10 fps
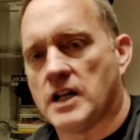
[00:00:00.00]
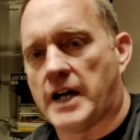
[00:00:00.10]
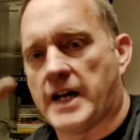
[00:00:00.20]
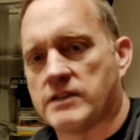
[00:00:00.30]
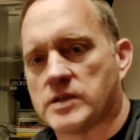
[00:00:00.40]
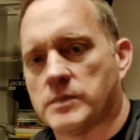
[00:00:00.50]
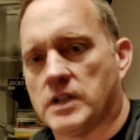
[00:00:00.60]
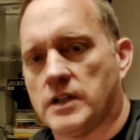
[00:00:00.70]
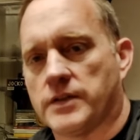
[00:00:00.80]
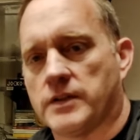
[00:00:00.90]
I have some
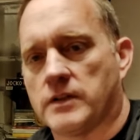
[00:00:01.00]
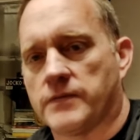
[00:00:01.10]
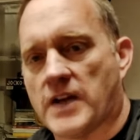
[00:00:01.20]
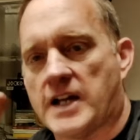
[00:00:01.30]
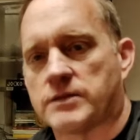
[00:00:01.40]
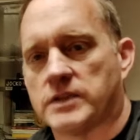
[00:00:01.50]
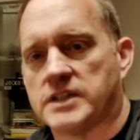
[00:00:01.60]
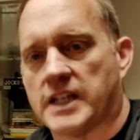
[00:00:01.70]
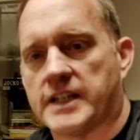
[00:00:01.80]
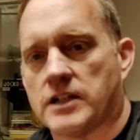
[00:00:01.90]
other factory
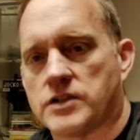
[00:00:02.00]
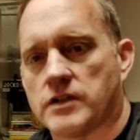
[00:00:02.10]
takeout